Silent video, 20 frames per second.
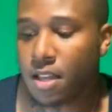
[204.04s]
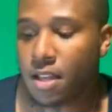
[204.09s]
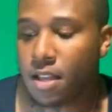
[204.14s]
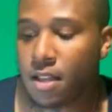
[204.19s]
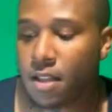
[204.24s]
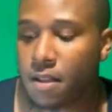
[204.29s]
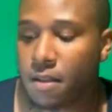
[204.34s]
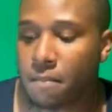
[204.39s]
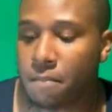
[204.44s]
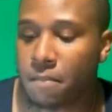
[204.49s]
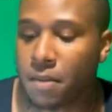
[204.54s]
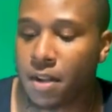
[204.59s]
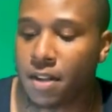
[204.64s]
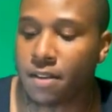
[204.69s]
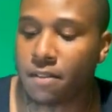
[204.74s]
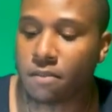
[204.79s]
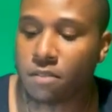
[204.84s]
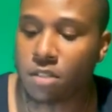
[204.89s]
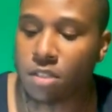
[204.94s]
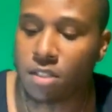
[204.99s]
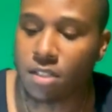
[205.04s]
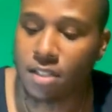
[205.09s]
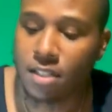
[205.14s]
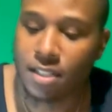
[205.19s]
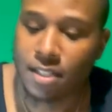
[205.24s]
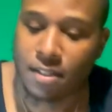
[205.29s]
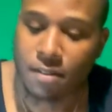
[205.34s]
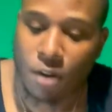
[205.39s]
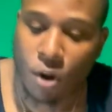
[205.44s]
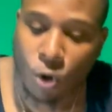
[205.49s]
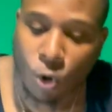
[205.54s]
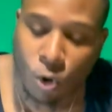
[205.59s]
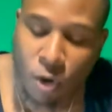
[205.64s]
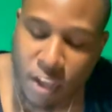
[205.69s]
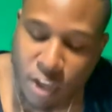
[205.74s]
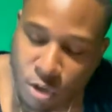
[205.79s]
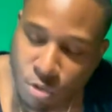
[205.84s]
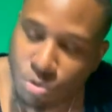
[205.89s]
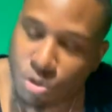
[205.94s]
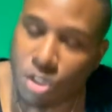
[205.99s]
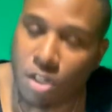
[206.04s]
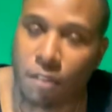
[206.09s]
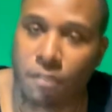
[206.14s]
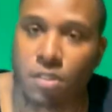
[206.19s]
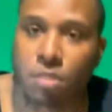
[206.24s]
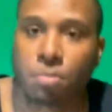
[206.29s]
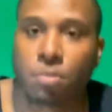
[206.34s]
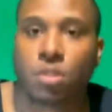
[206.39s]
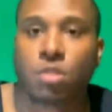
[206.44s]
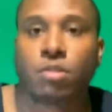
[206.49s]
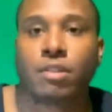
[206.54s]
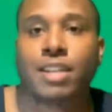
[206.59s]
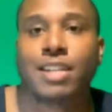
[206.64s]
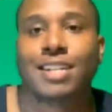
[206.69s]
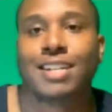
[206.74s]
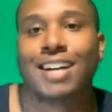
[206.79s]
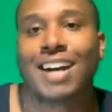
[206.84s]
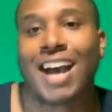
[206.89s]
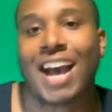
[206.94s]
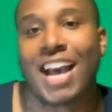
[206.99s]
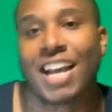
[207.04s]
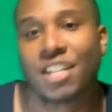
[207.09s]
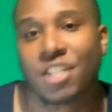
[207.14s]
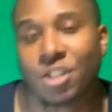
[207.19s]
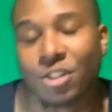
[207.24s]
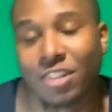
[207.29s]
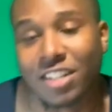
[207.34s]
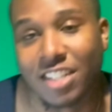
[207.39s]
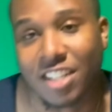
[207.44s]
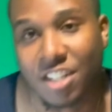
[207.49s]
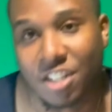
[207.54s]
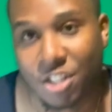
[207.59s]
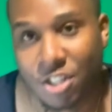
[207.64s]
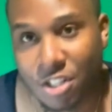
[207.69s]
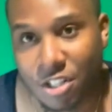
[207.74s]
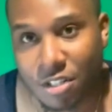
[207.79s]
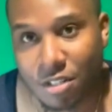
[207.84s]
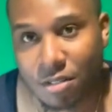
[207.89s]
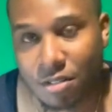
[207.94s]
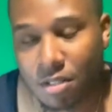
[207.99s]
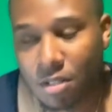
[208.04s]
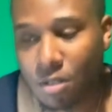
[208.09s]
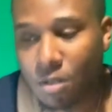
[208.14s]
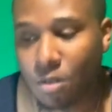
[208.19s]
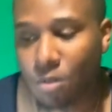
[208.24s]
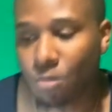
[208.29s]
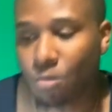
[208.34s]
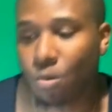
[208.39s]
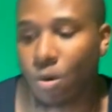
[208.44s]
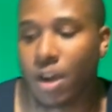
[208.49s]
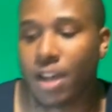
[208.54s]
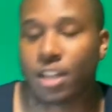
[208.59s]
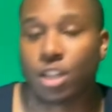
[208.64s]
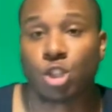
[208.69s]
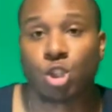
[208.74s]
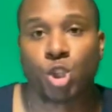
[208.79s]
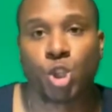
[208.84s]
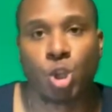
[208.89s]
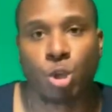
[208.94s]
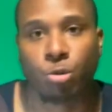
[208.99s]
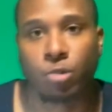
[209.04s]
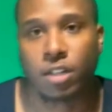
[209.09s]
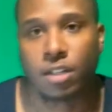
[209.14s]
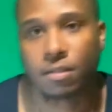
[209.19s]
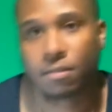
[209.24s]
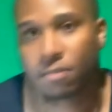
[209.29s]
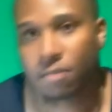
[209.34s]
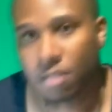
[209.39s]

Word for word: But the huge difference between last year and this year, one, shooting.